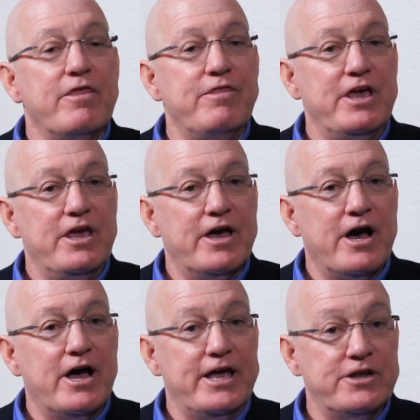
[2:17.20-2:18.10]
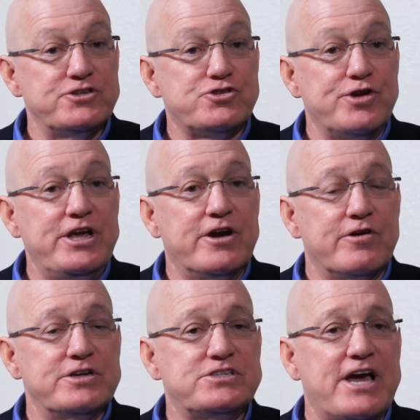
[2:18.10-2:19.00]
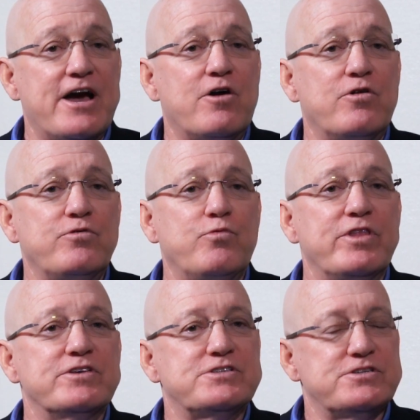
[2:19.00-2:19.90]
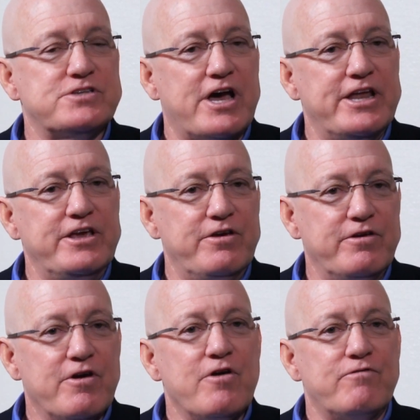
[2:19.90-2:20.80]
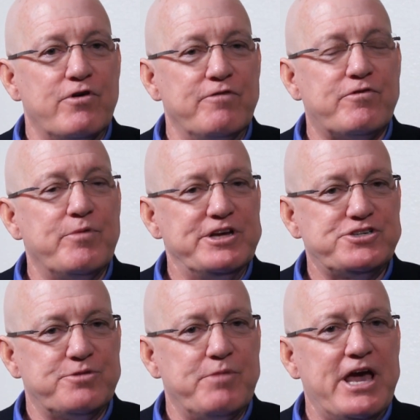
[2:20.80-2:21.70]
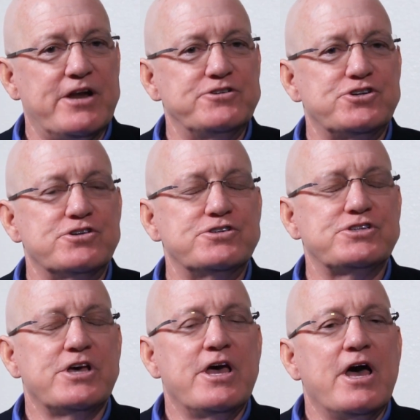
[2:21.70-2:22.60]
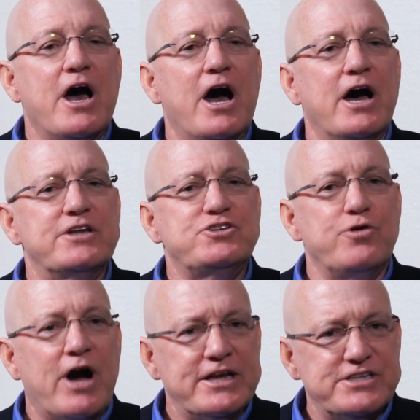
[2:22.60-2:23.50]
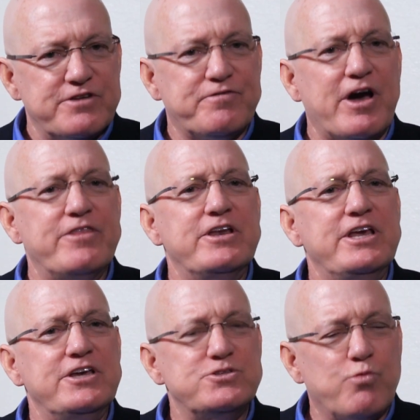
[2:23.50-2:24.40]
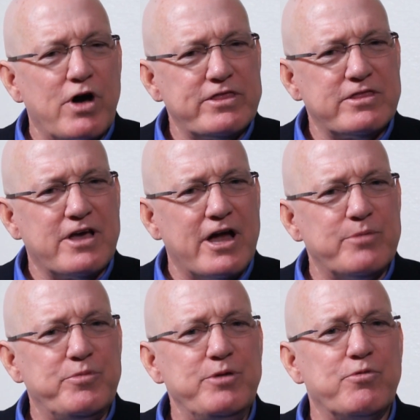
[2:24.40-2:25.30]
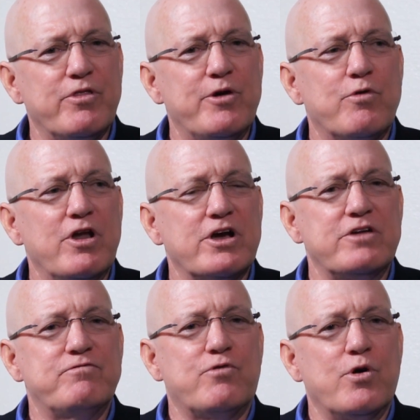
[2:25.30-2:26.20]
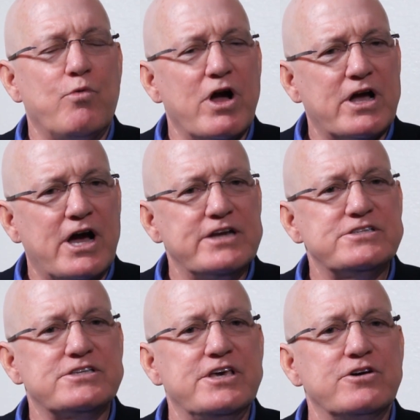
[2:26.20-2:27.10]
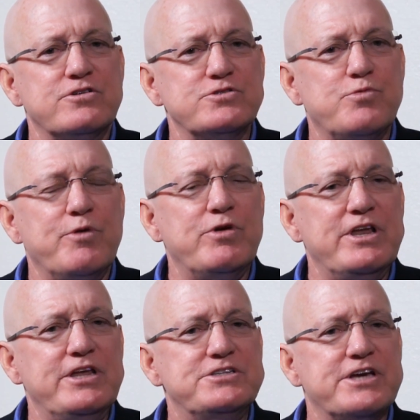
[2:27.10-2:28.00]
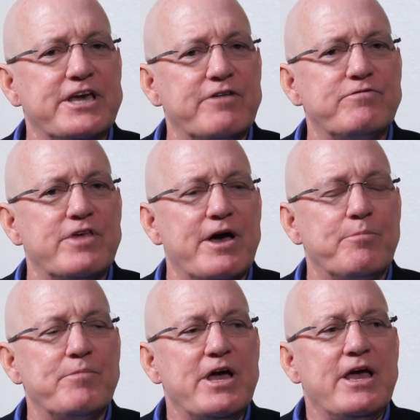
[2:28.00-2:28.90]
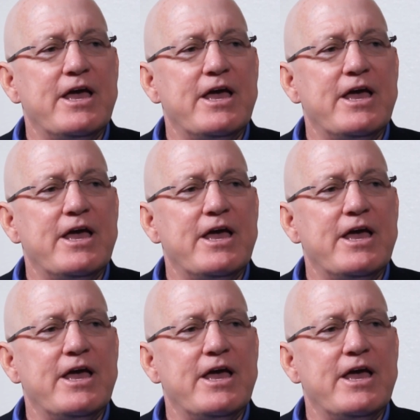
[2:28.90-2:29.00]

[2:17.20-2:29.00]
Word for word: the uh, industry here in town, with the Society for Information Managers, uh, to identify the needs, what kind of people they were looking for, what kind of skills we would need to give them.